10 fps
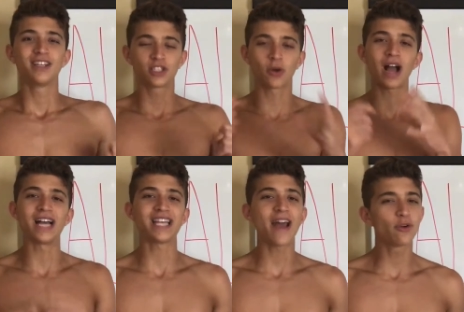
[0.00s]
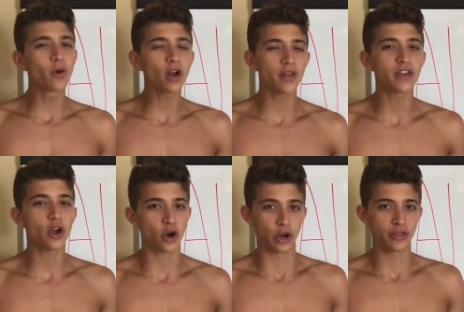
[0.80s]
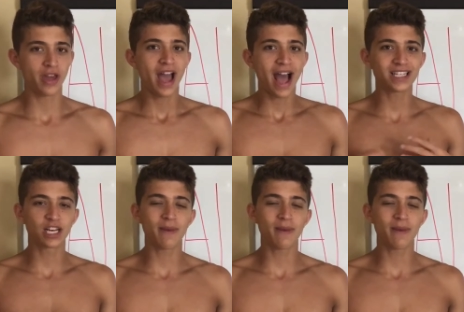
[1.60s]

So guys, everyone on the earth has